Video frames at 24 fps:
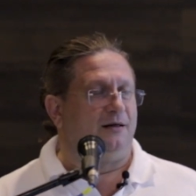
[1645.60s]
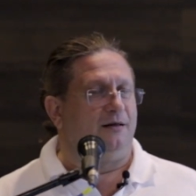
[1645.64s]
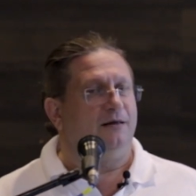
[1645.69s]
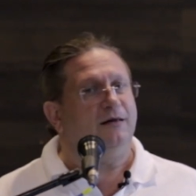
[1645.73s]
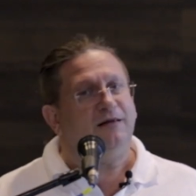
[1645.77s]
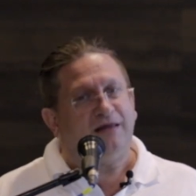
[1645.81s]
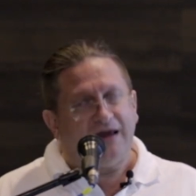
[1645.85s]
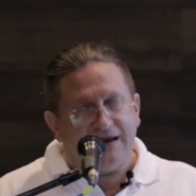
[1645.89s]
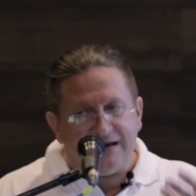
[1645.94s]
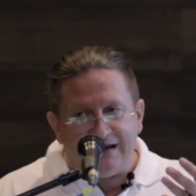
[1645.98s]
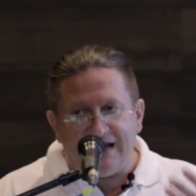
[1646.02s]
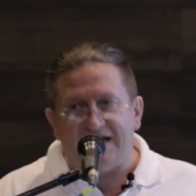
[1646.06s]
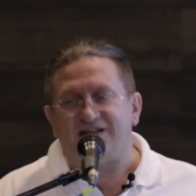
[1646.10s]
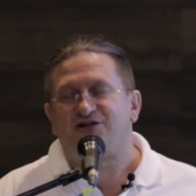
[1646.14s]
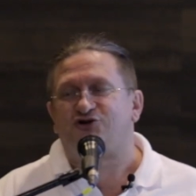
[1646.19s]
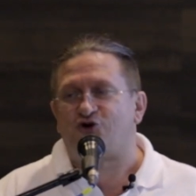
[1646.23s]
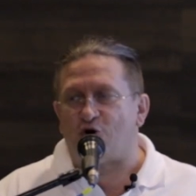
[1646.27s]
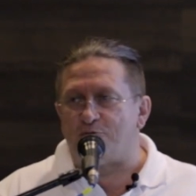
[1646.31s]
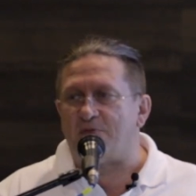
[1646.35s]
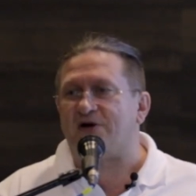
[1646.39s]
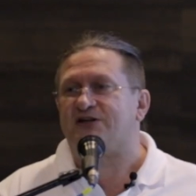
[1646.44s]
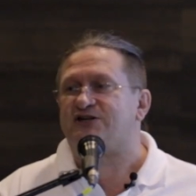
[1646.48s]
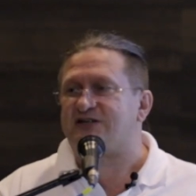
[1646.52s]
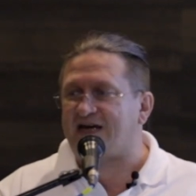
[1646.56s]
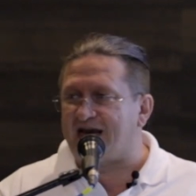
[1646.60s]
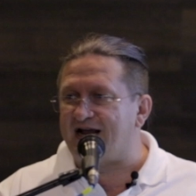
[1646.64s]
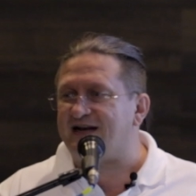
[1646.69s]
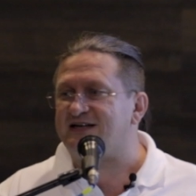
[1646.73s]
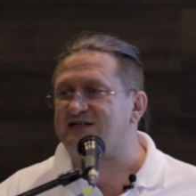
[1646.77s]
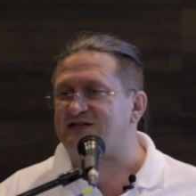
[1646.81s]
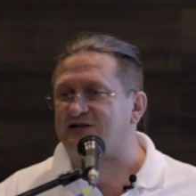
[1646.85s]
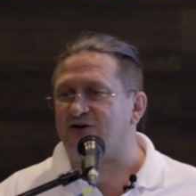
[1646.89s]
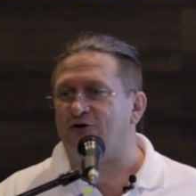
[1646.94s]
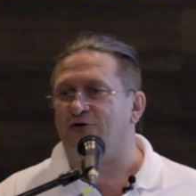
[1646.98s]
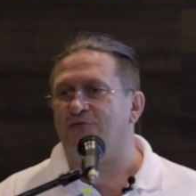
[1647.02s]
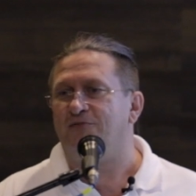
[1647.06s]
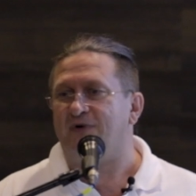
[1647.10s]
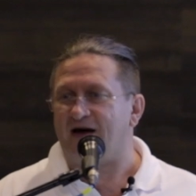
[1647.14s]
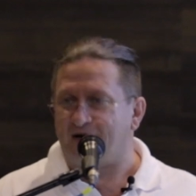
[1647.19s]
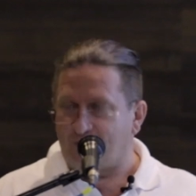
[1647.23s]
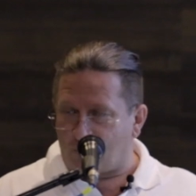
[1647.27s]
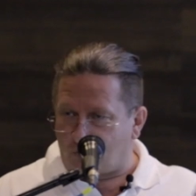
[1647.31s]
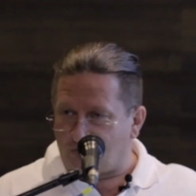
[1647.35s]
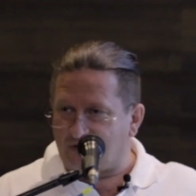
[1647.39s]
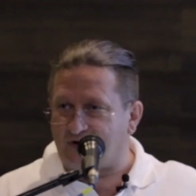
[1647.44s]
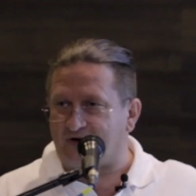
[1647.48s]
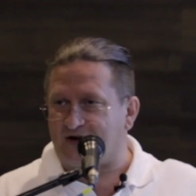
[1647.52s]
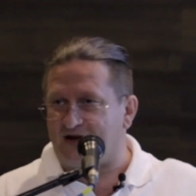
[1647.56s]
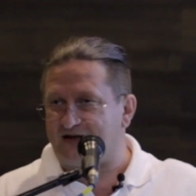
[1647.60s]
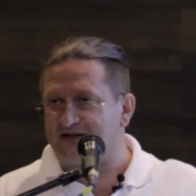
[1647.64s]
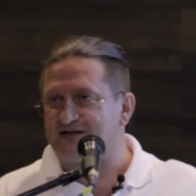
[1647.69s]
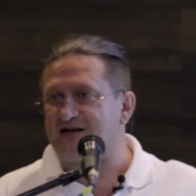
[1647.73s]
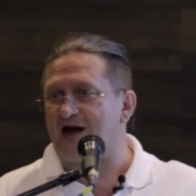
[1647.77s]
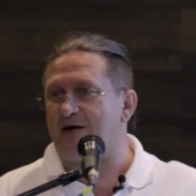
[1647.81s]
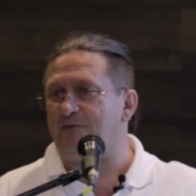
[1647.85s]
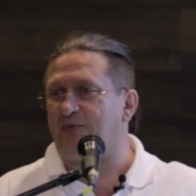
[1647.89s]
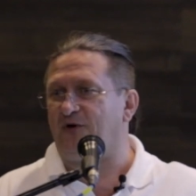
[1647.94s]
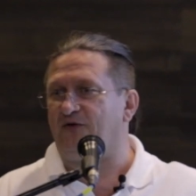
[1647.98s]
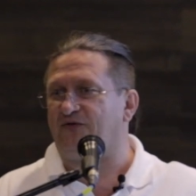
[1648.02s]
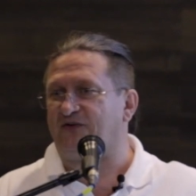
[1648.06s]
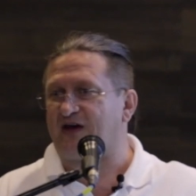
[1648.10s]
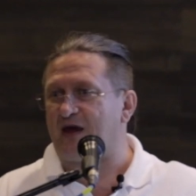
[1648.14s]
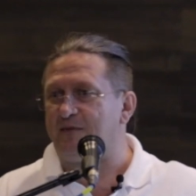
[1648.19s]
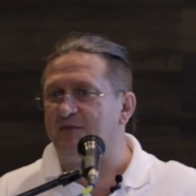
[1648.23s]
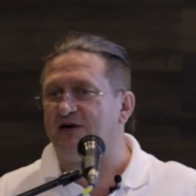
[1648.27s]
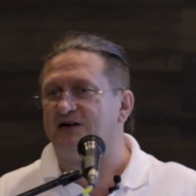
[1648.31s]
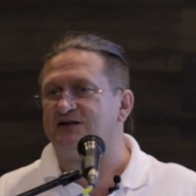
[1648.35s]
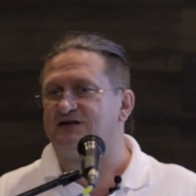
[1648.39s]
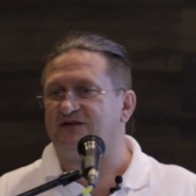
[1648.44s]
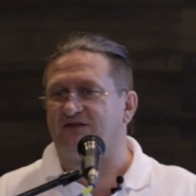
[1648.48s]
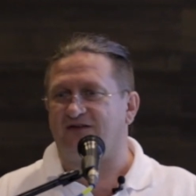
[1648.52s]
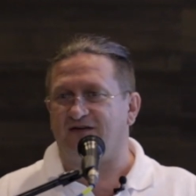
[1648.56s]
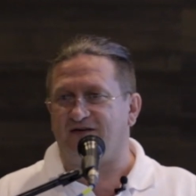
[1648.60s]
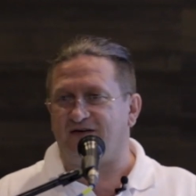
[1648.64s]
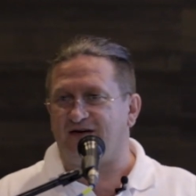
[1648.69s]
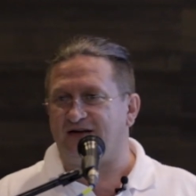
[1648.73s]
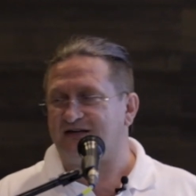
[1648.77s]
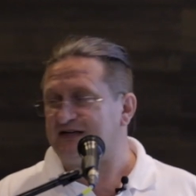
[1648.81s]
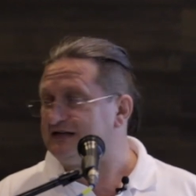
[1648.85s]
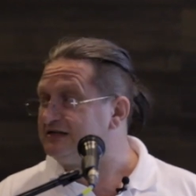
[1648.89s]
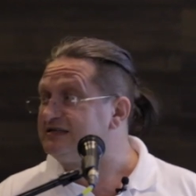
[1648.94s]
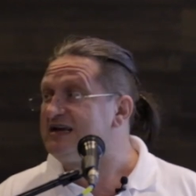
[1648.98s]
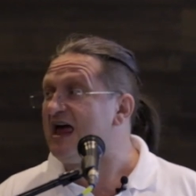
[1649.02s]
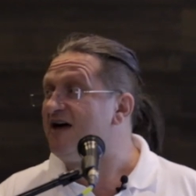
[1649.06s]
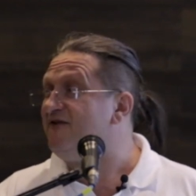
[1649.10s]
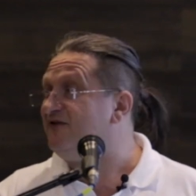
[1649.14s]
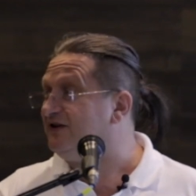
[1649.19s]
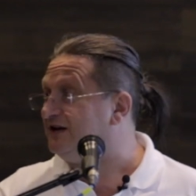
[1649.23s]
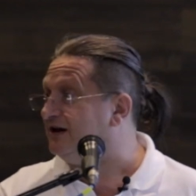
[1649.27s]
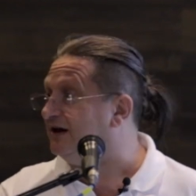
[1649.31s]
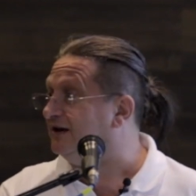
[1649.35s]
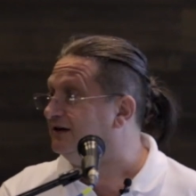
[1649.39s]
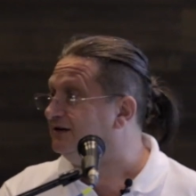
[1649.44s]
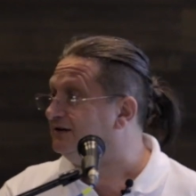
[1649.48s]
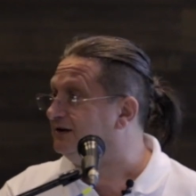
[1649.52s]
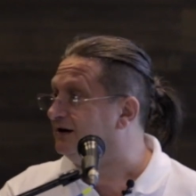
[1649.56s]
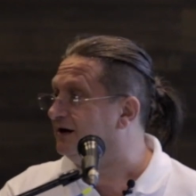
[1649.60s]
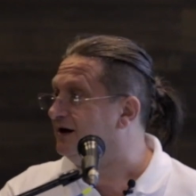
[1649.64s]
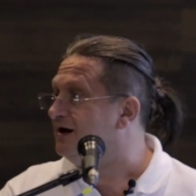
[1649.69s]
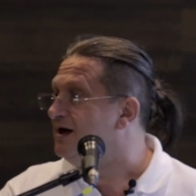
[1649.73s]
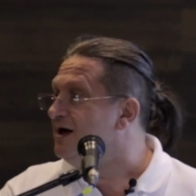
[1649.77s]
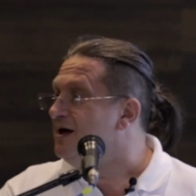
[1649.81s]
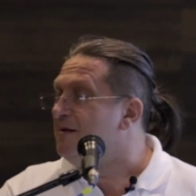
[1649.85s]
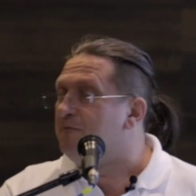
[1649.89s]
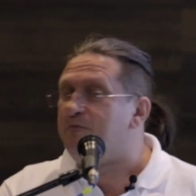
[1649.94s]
Well, they need so much calcium, on the example of chameleons it is evident, yeah?